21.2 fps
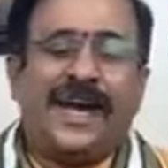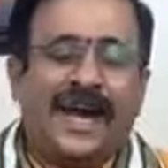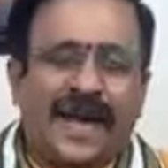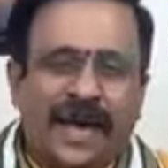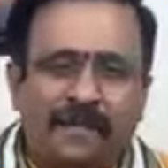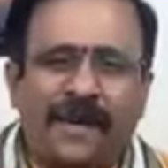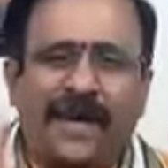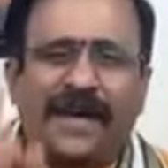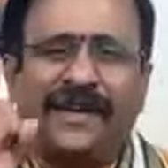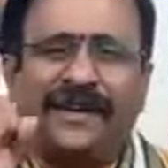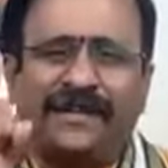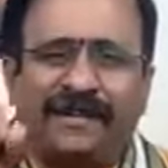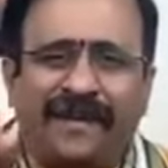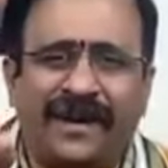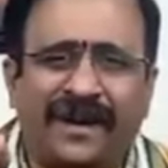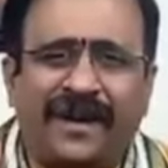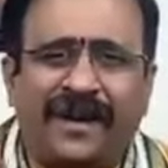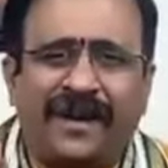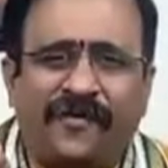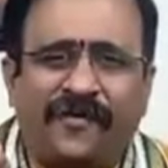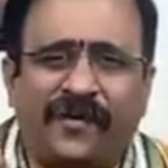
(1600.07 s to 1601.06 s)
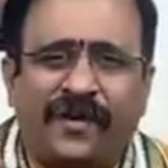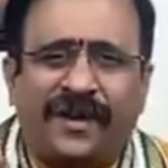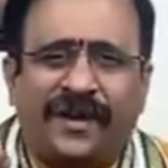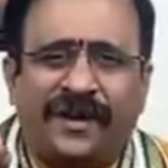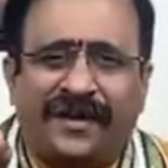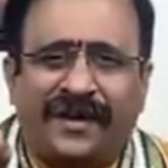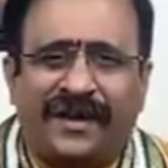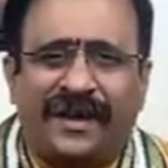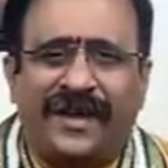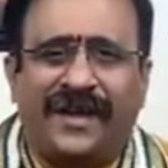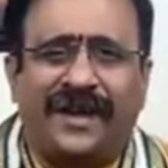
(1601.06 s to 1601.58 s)
Am I ready for
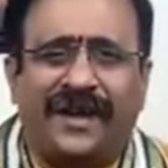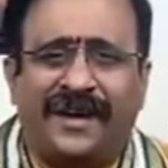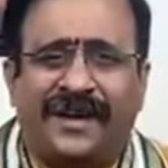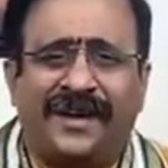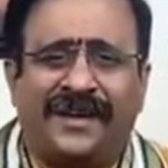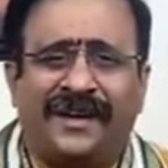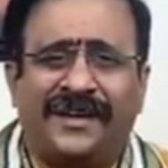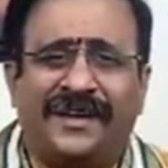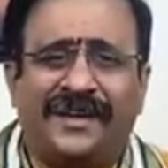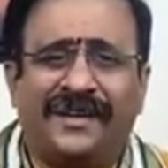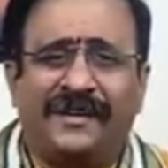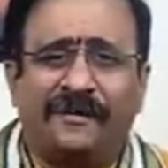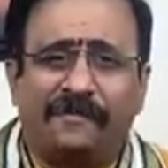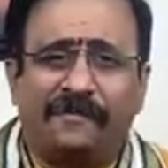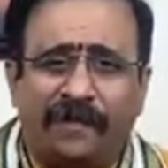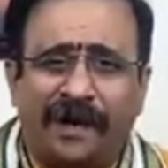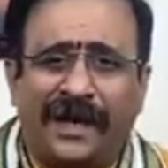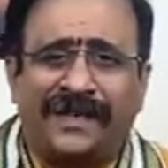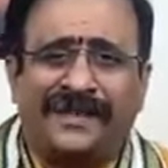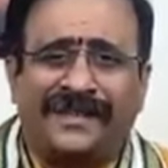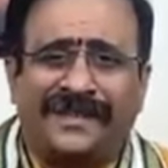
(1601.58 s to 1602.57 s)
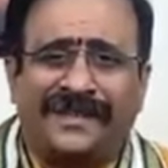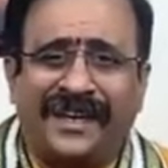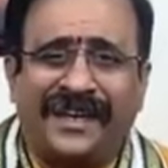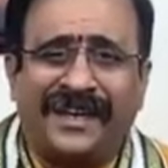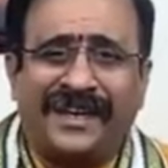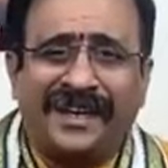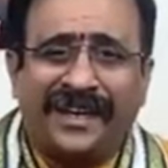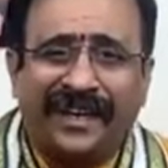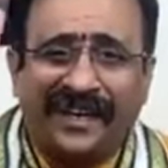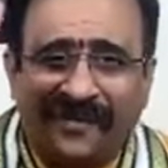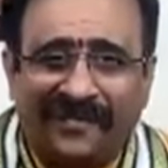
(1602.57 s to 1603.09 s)
Jnana,
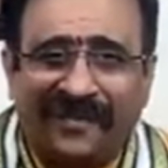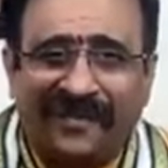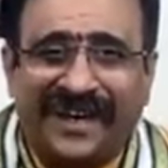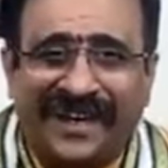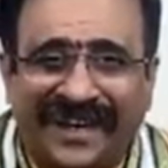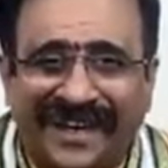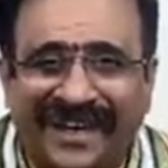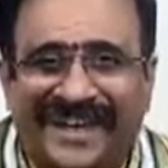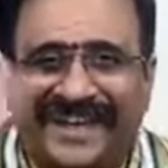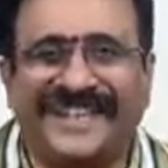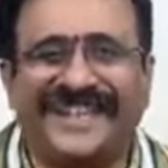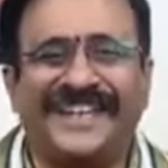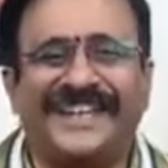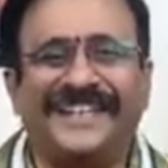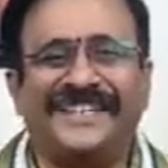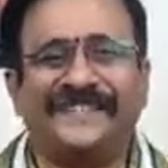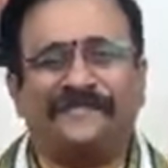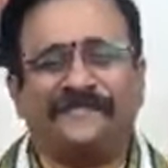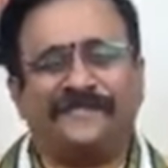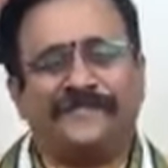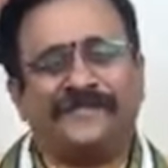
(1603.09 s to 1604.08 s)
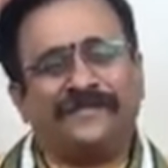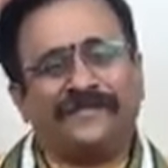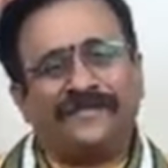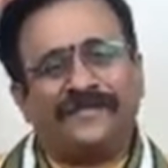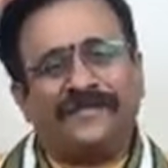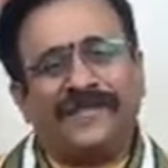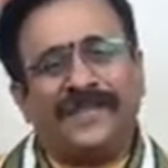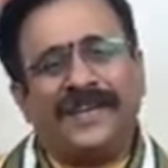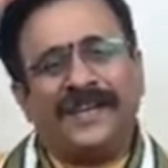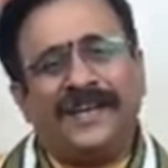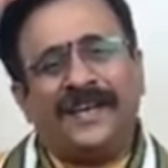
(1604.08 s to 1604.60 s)
Bhakti, Vairagya?
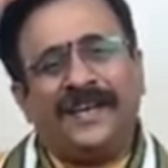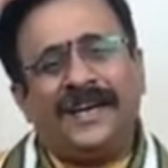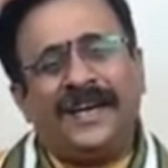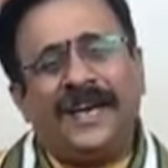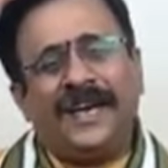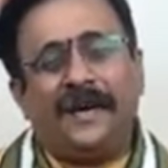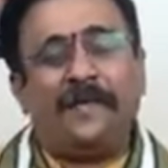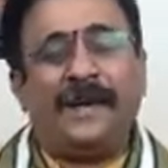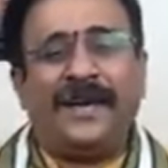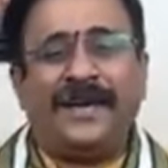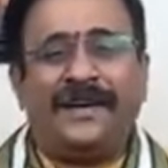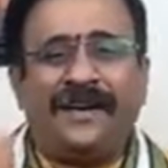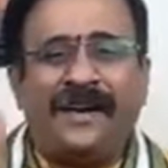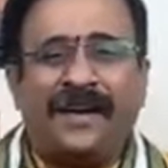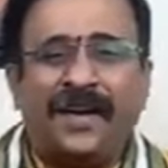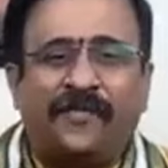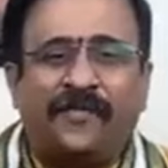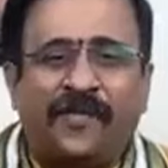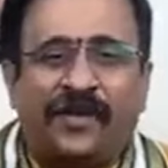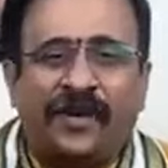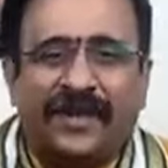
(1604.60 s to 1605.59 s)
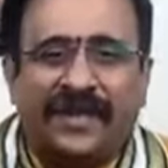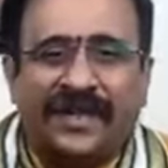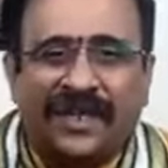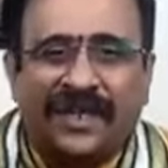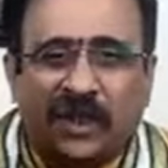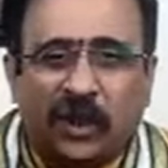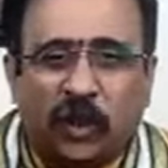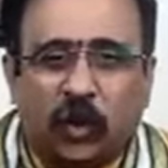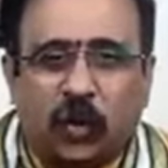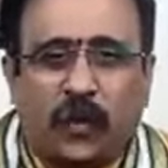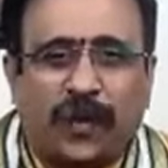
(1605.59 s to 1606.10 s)
Am I ready for
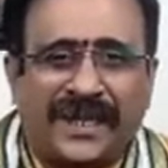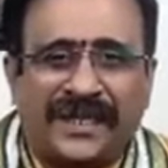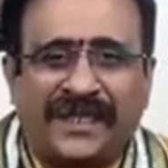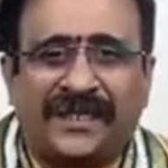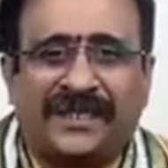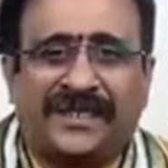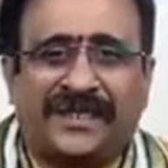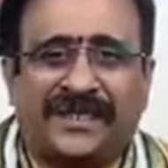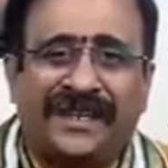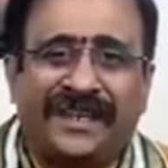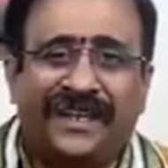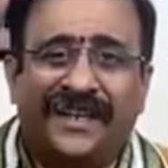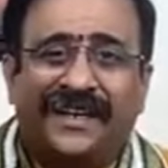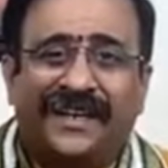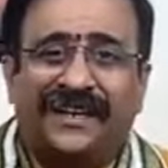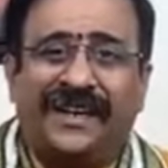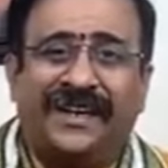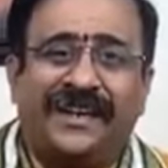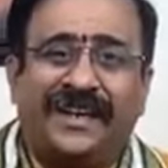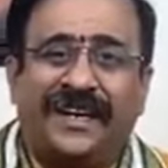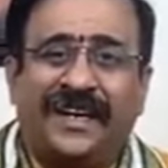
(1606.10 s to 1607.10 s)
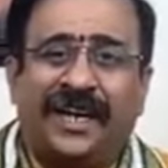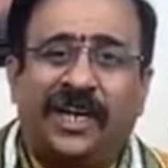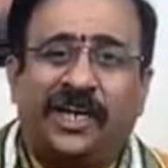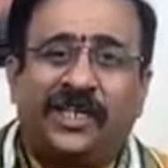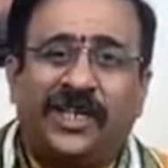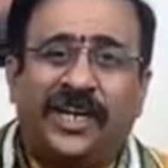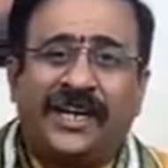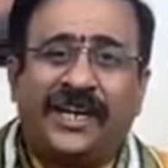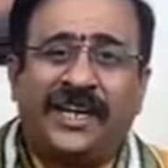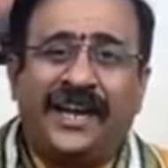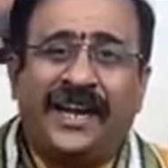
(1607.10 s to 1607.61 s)
this quest,
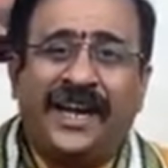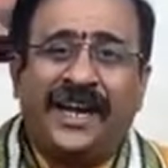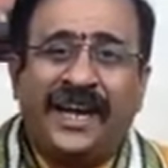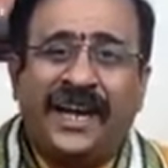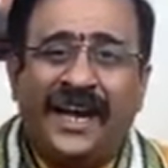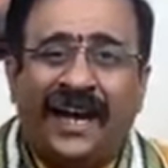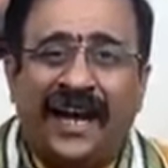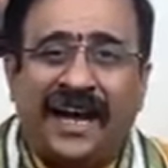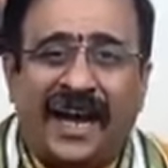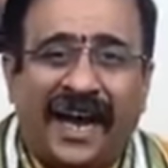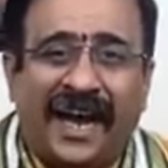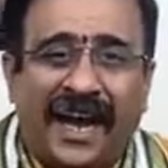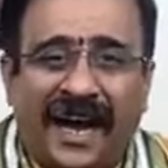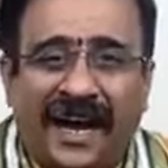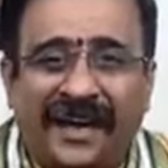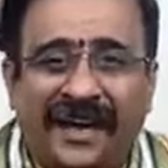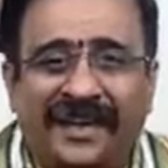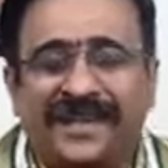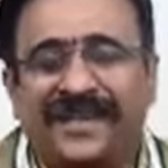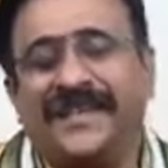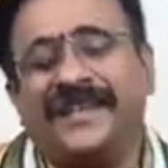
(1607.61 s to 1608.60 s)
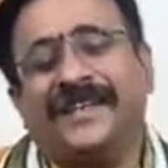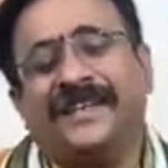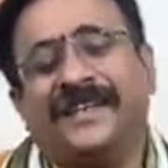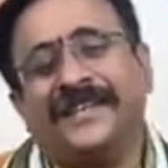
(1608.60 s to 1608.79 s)
dedication, and